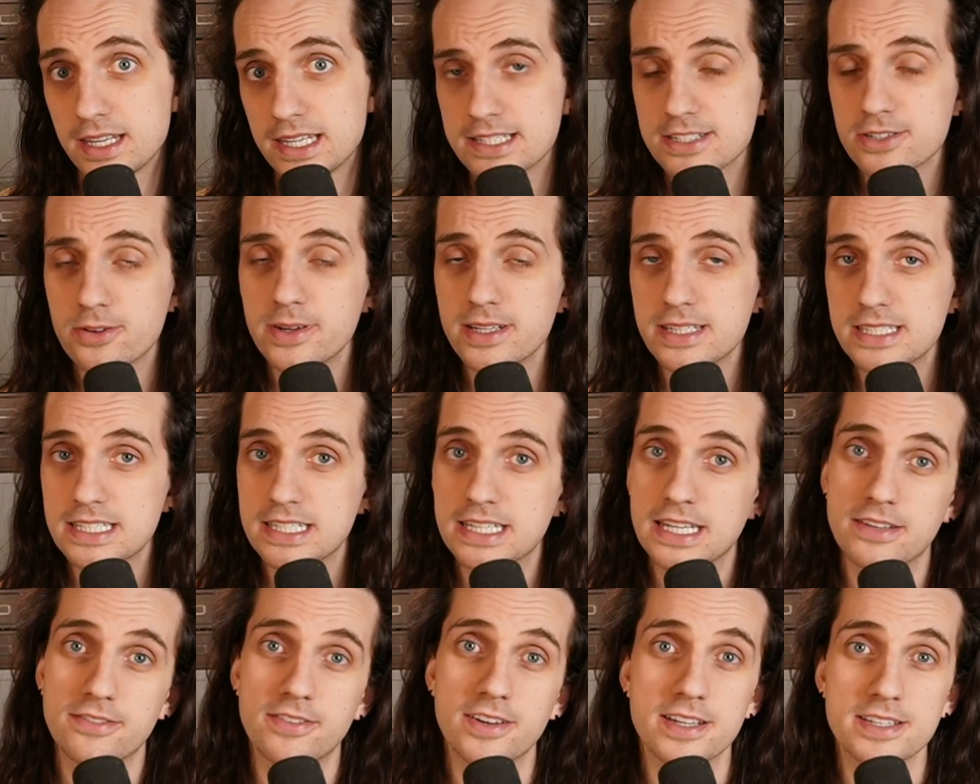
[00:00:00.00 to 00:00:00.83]
it's going to
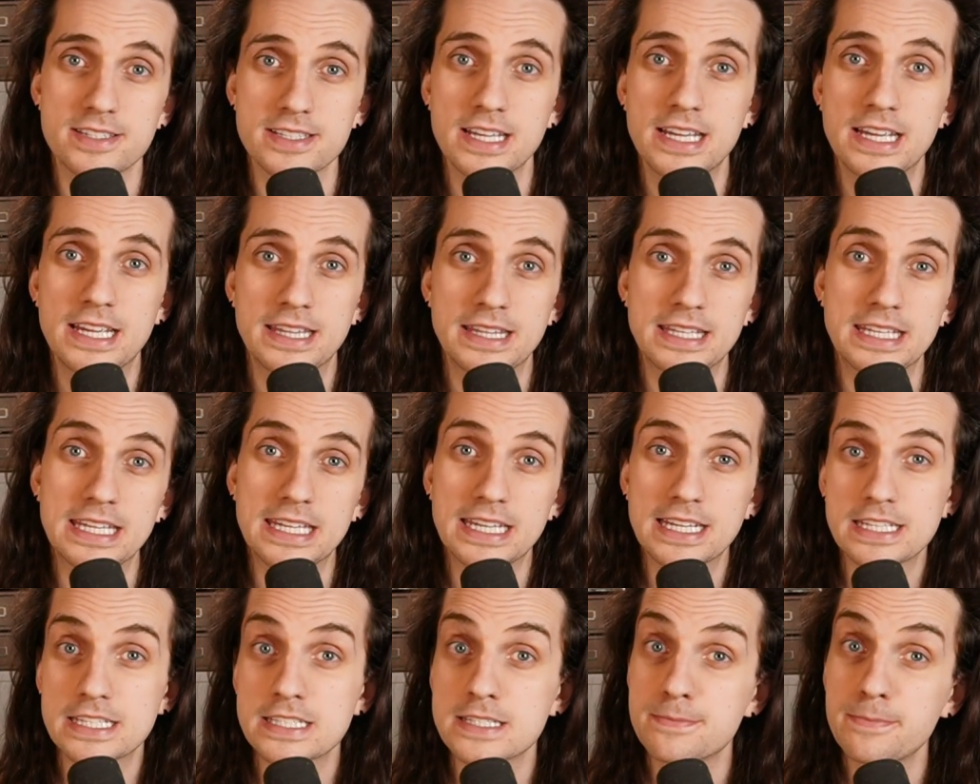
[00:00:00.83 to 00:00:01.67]
give us the
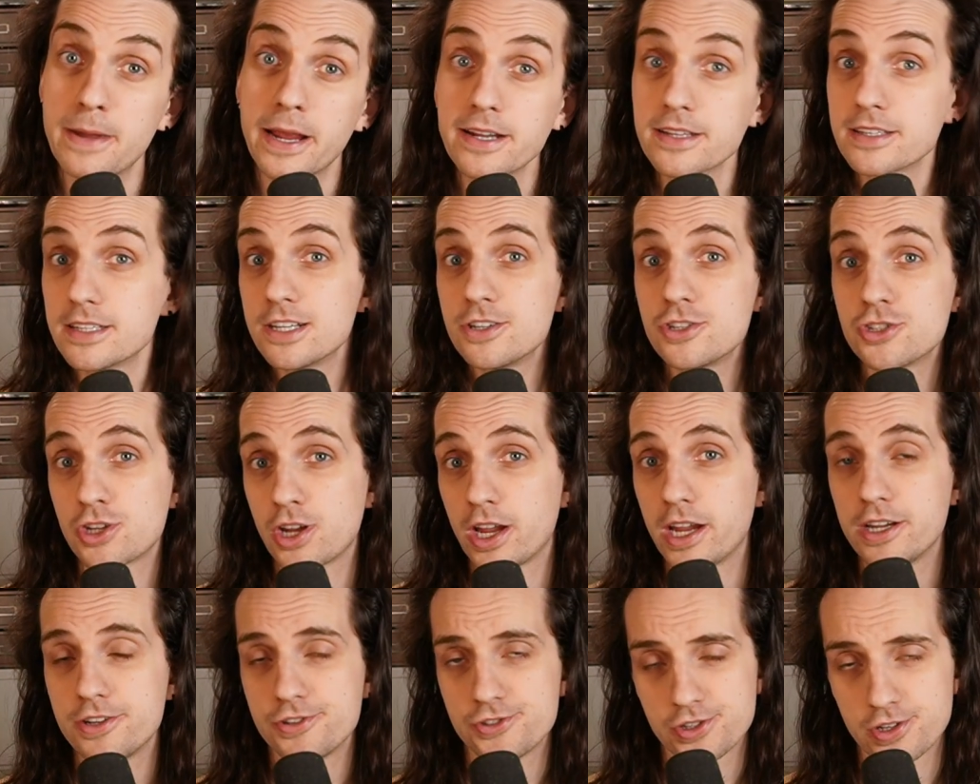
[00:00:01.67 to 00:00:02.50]
expected
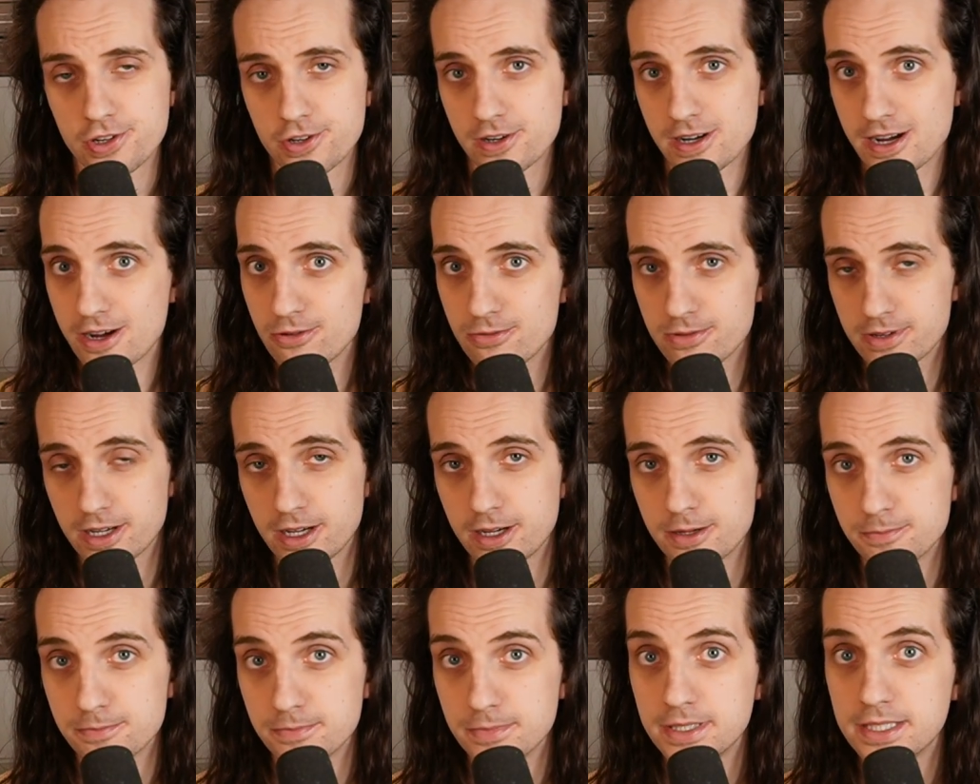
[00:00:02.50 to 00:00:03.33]
change in our
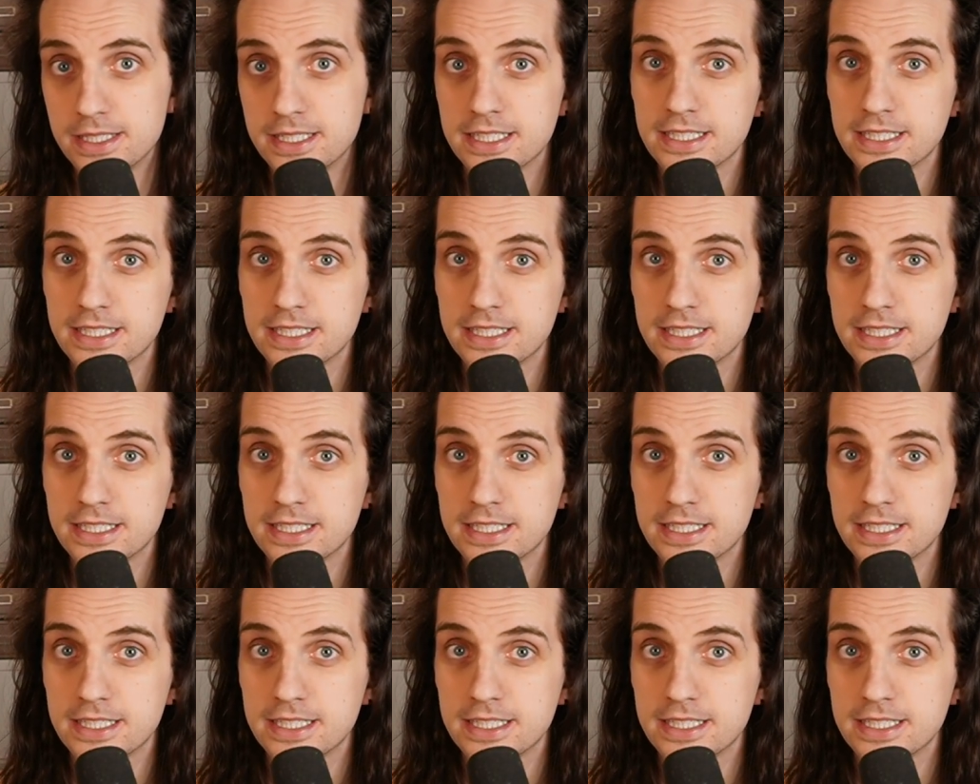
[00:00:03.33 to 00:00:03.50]
outcome